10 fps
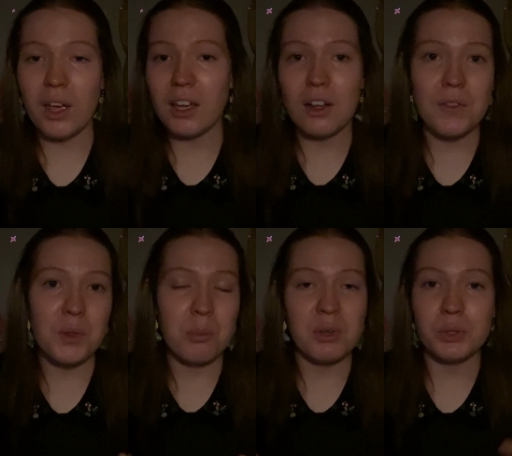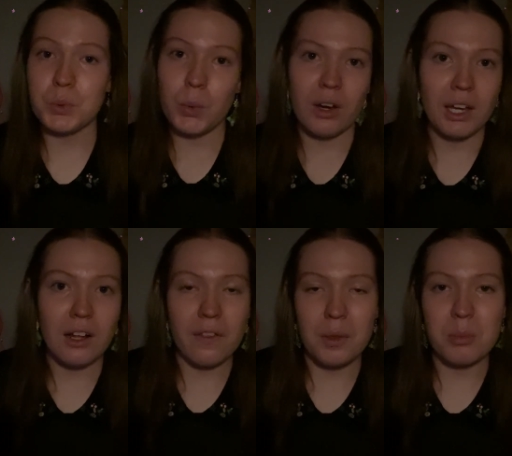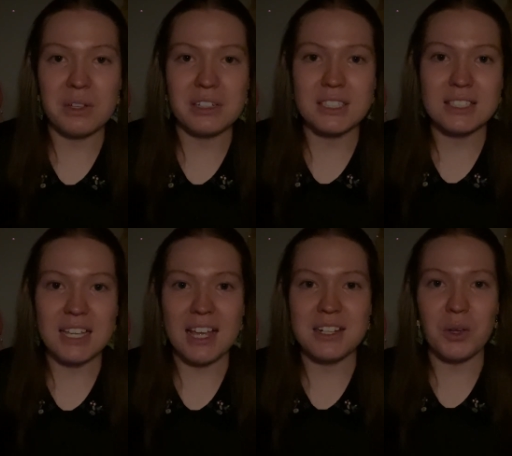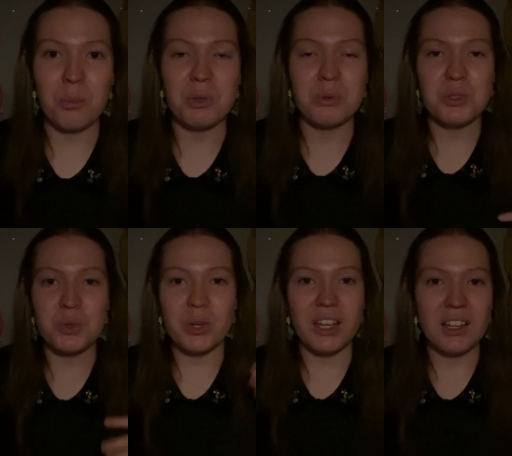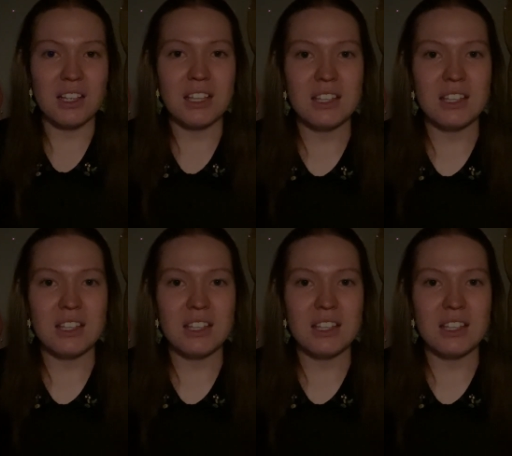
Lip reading: why I got the books, where I got the books, and I hope you enjoy